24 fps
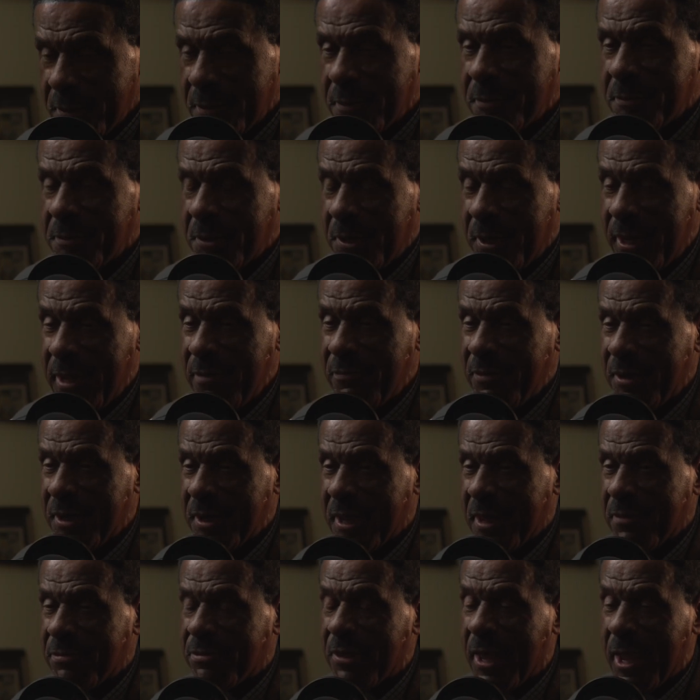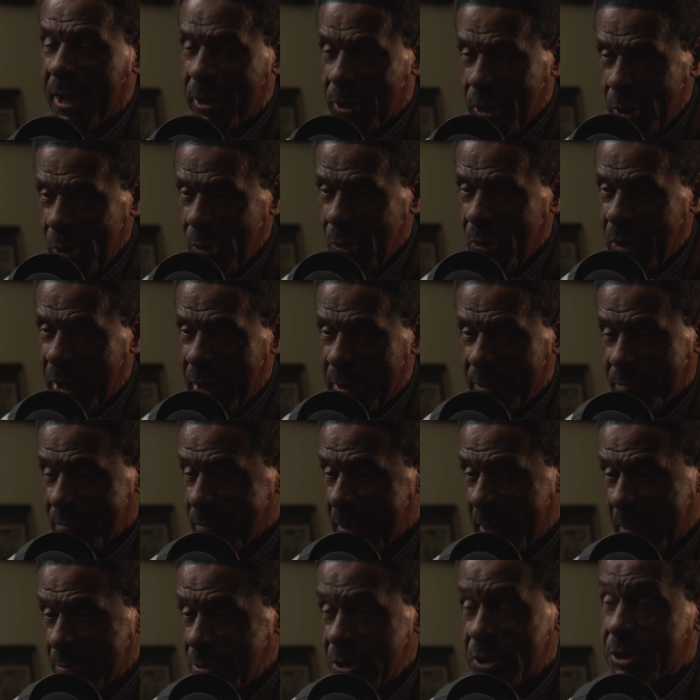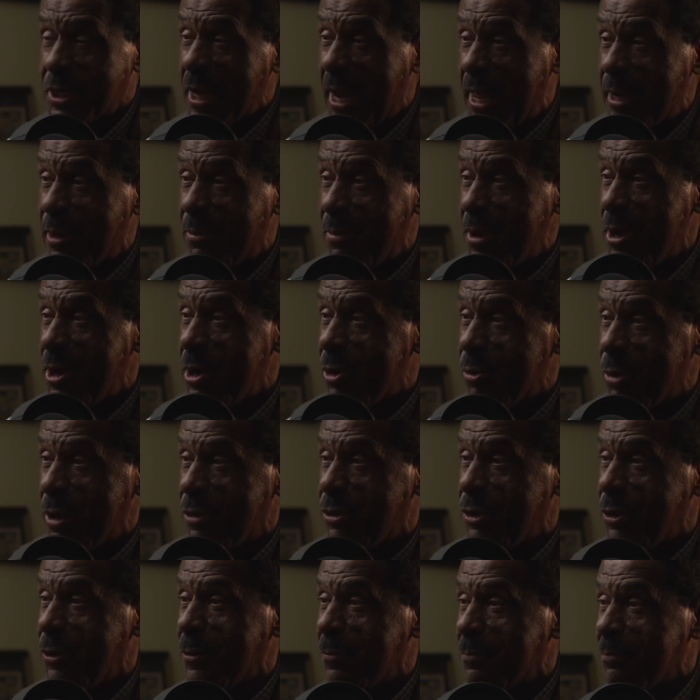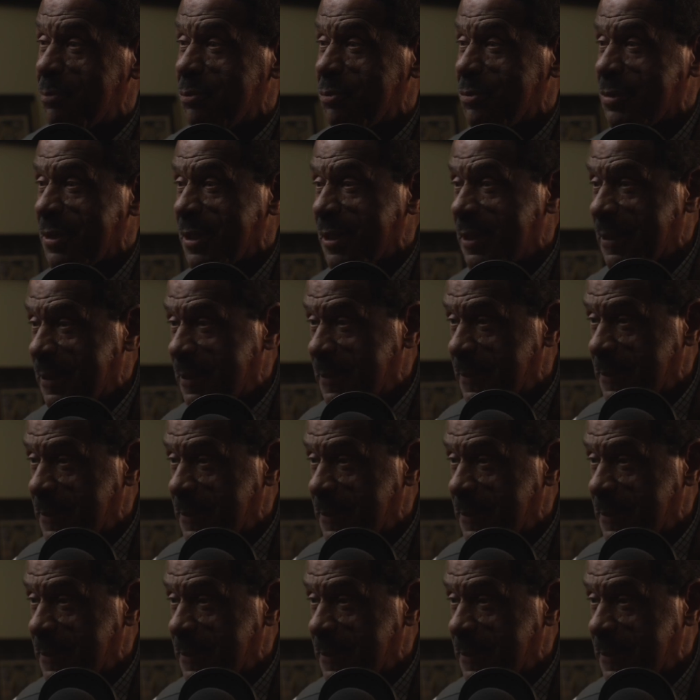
Good evening, and thank you, and I'm just glad to be here with you.